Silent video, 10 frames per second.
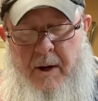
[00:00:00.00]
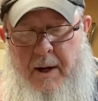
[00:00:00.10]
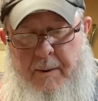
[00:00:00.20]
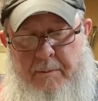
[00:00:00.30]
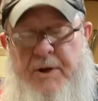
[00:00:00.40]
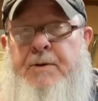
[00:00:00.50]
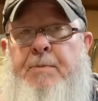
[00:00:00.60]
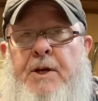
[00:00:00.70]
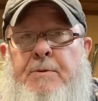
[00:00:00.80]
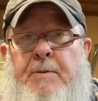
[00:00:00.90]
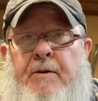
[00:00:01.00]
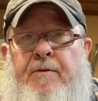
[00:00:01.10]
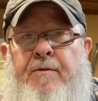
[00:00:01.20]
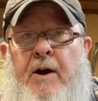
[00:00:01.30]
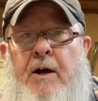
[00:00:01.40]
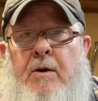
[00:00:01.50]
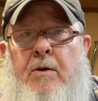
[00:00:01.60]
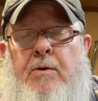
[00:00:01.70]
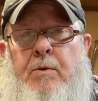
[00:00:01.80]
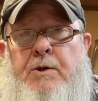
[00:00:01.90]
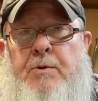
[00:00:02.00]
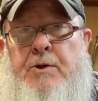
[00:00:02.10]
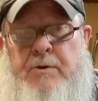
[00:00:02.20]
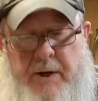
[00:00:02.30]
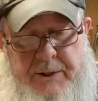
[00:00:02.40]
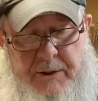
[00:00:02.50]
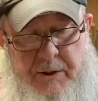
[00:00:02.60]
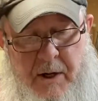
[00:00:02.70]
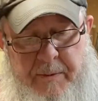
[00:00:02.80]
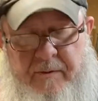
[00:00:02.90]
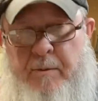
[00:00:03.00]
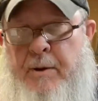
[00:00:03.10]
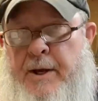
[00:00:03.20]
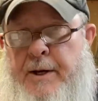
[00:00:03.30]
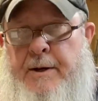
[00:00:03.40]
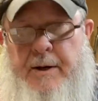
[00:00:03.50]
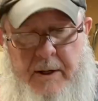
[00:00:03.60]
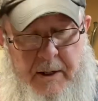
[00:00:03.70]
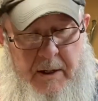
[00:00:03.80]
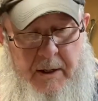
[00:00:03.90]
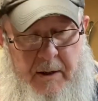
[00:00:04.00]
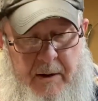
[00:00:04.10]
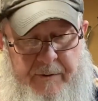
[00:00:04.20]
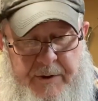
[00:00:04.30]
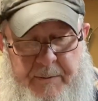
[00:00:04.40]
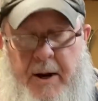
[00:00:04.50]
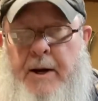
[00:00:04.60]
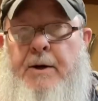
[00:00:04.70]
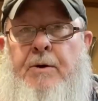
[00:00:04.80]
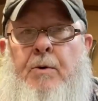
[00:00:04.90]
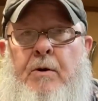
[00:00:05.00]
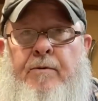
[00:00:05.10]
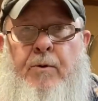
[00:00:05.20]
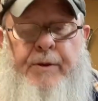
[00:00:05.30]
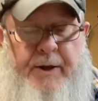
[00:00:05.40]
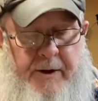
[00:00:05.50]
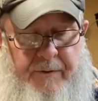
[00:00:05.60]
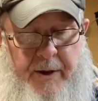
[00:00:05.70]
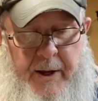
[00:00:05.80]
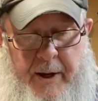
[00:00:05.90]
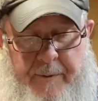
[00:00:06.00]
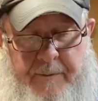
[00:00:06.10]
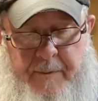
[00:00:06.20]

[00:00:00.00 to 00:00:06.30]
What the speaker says: misplacement of the file, which would scratch the top of the blade of the spine. You want to avoid that if you can.